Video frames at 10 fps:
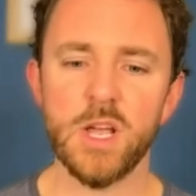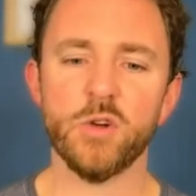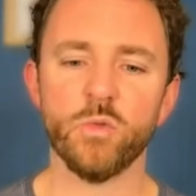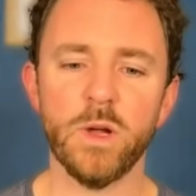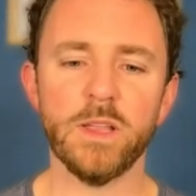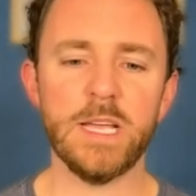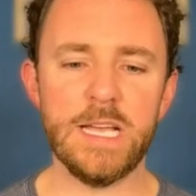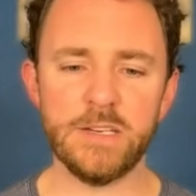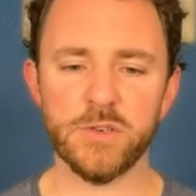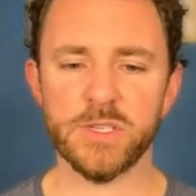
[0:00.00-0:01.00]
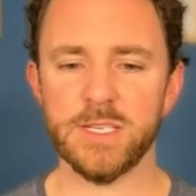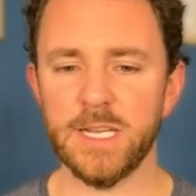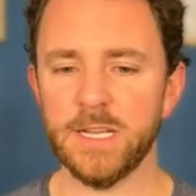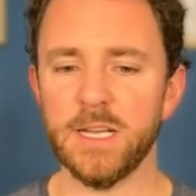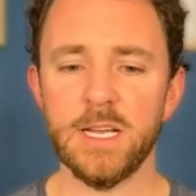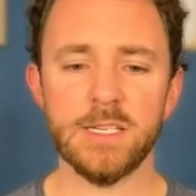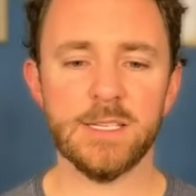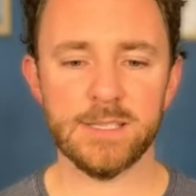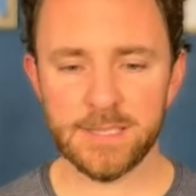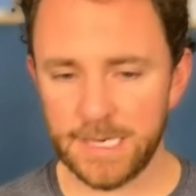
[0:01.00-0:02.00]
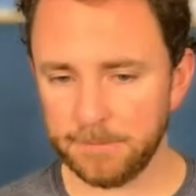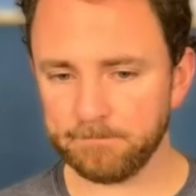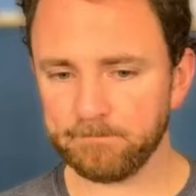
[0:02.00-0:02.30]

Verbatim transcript: really interesting to see.